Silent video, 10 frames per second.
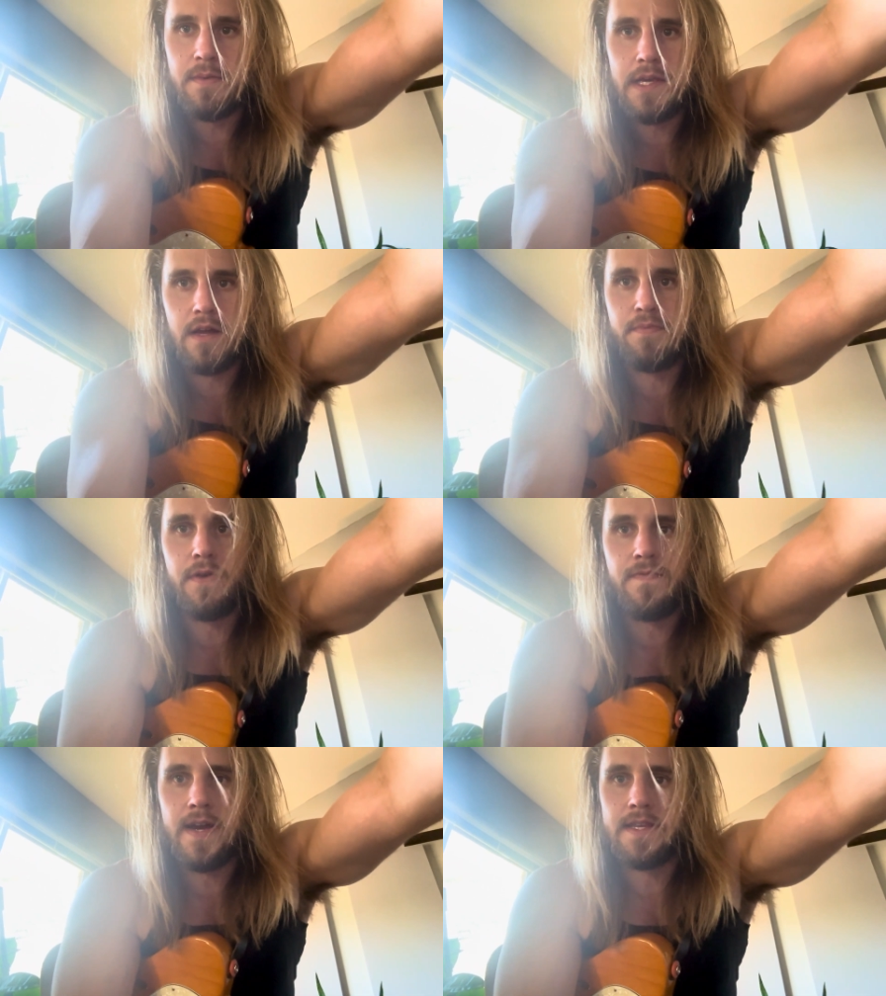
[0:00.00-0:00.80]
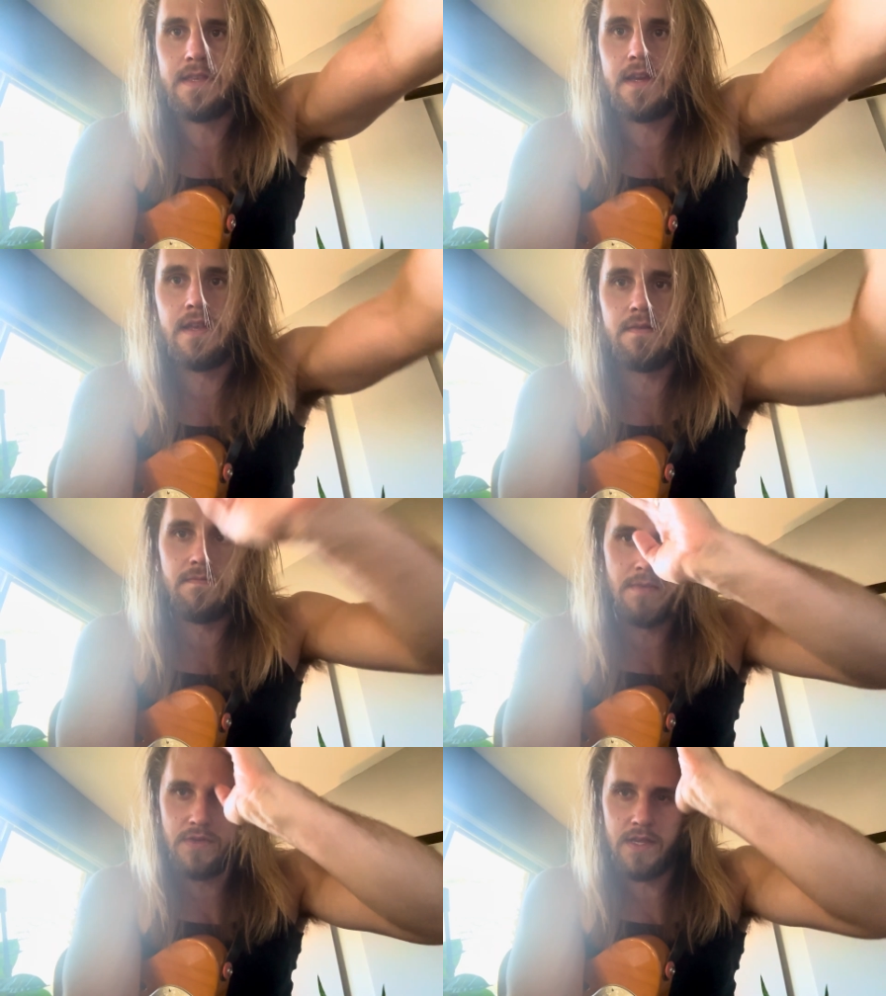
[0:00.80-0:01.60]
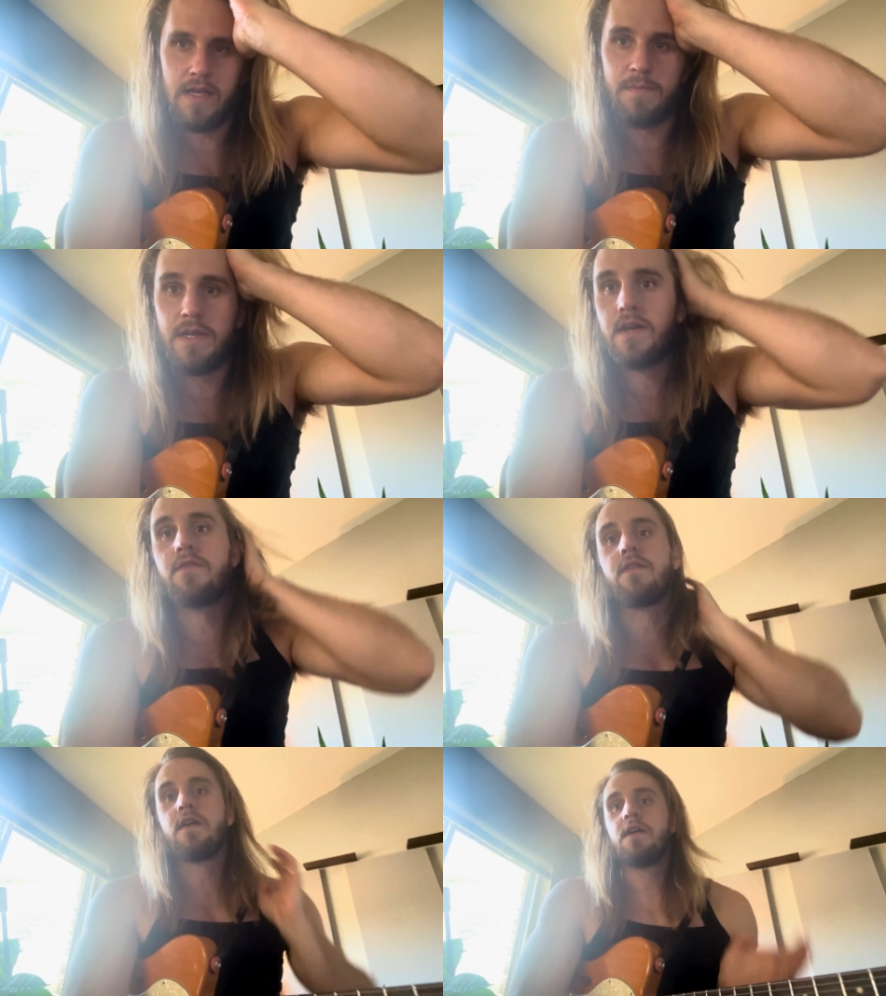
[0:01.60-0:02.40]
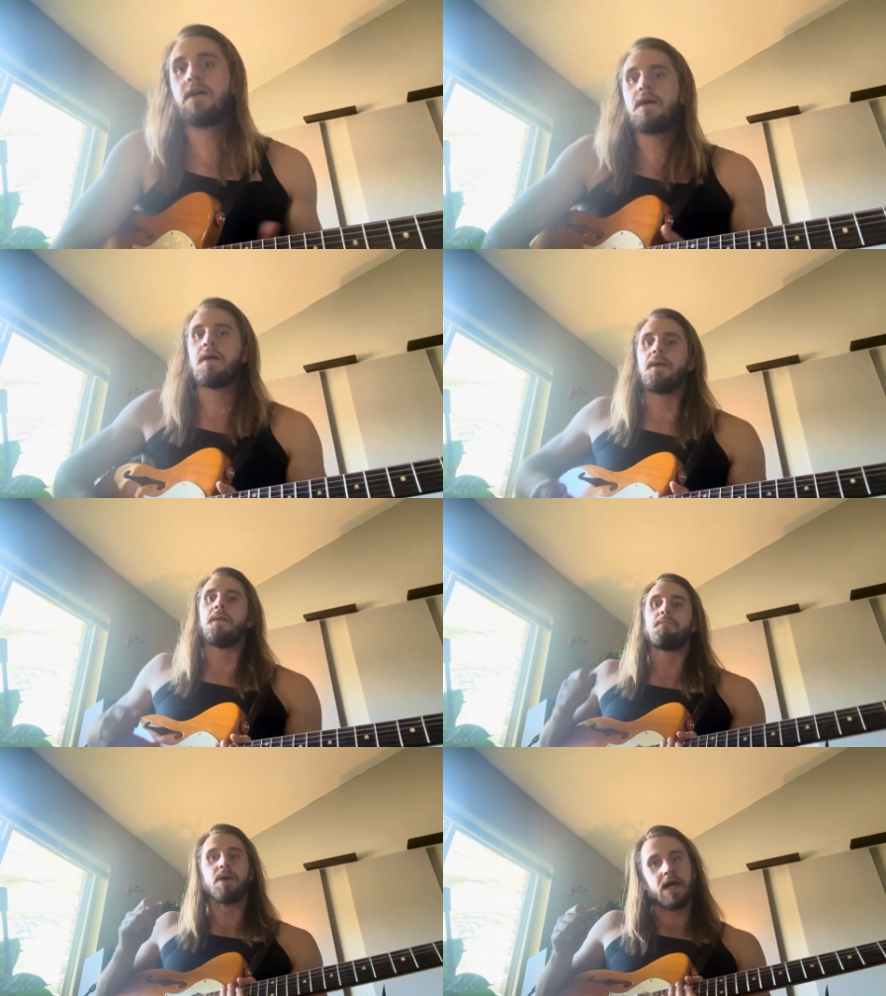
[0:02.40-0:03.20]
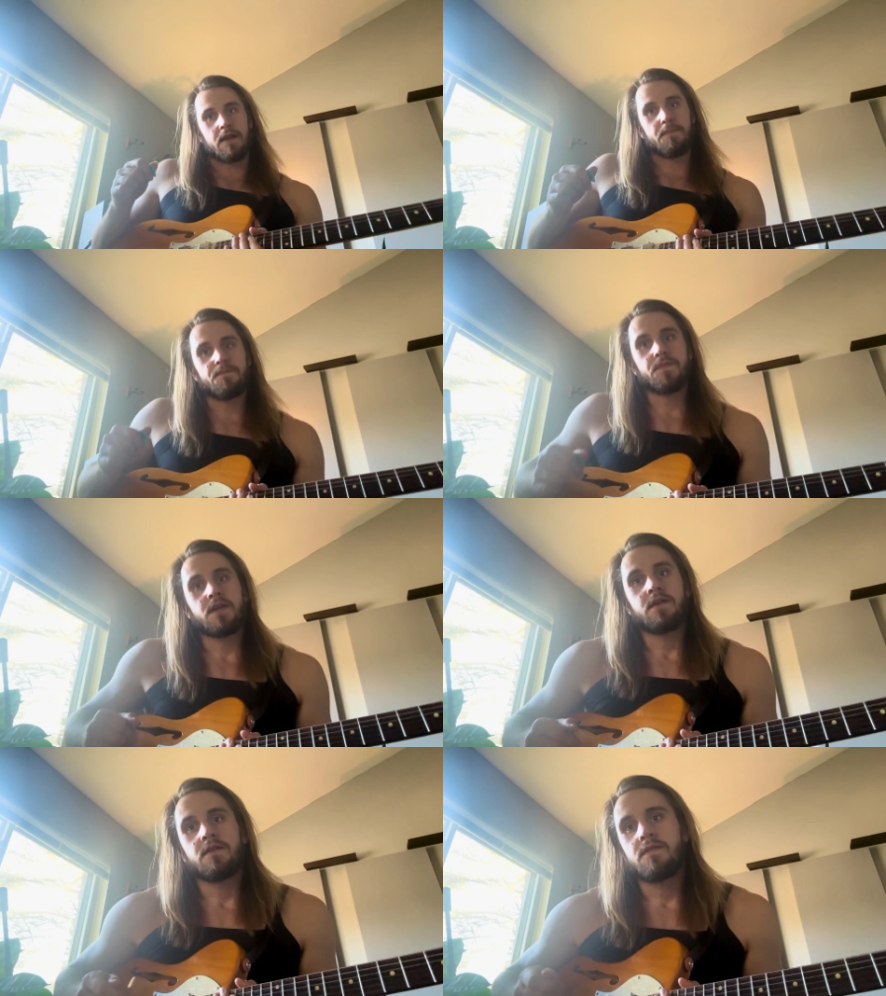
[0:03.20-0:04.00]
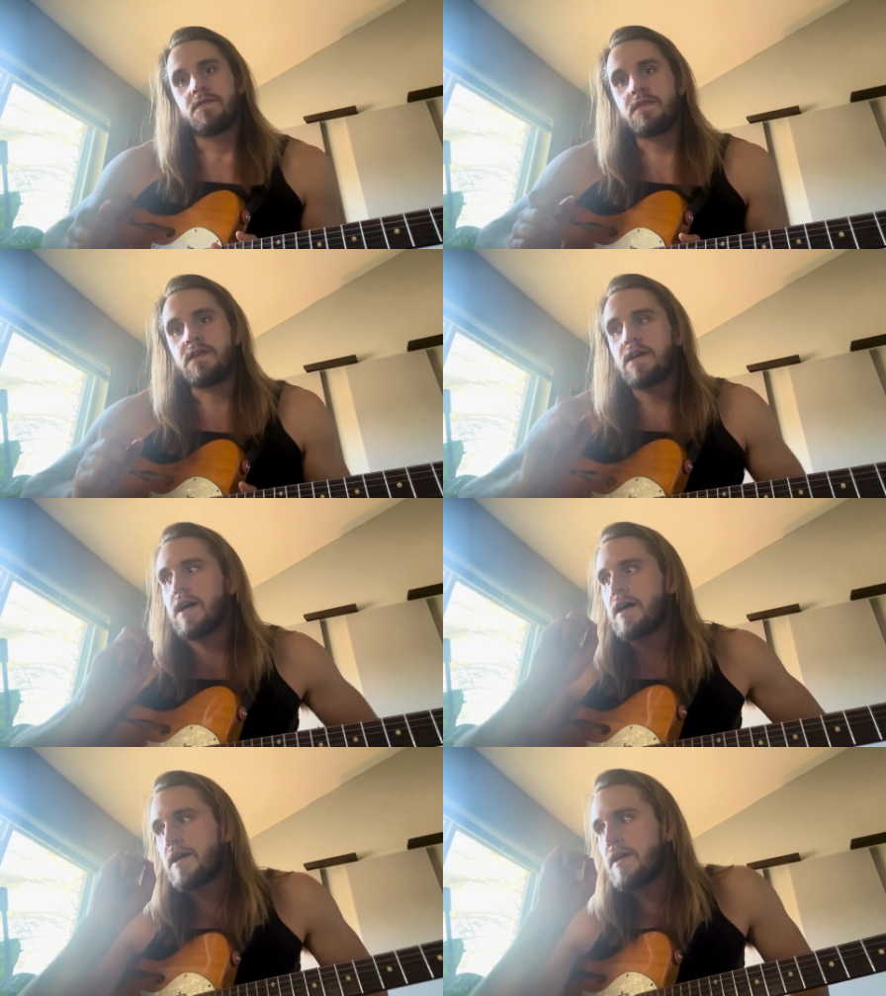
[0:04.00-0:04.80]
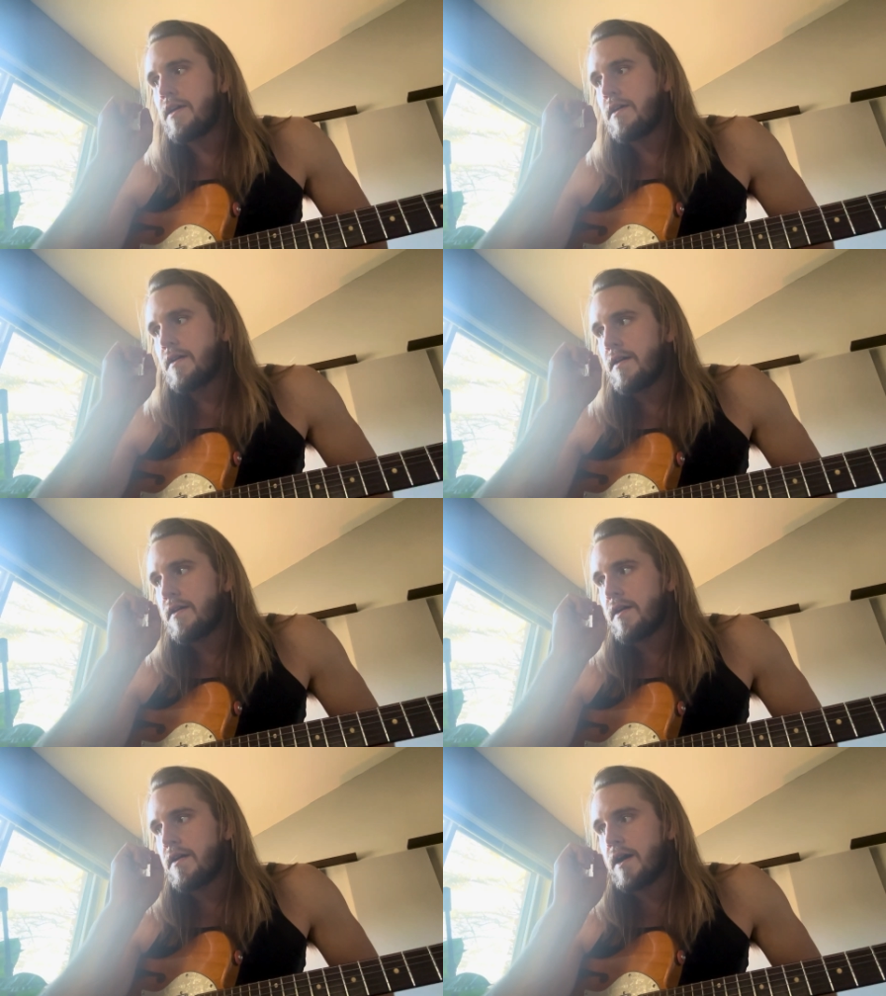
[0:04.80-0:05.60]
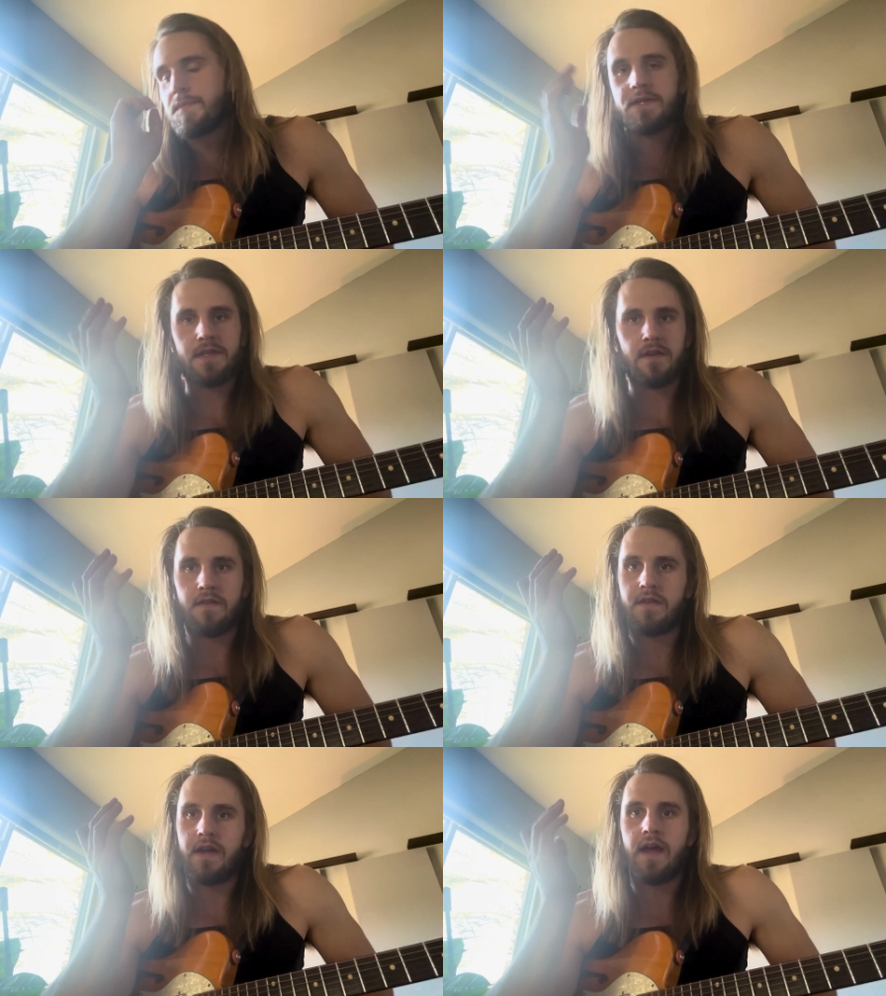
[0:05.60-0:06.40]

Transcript: you gotta play fast, and most of the time you don't. But I'm gonna start.